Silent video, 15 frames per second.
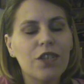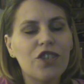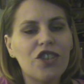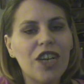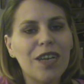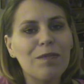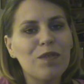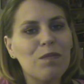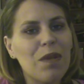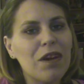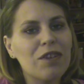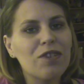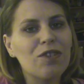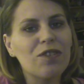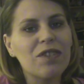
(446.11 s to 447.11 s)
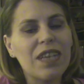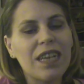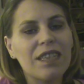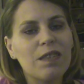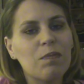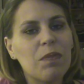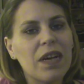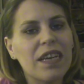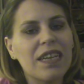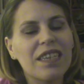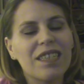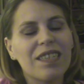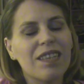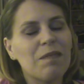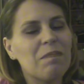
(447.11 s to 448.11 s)
James Marsters as Spike
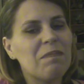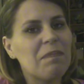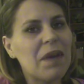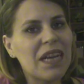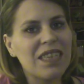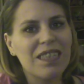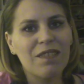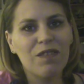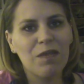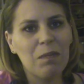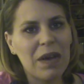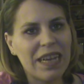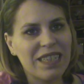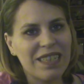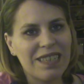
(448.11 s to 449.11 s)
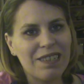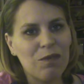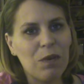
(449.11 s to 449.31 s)
is the best of the best.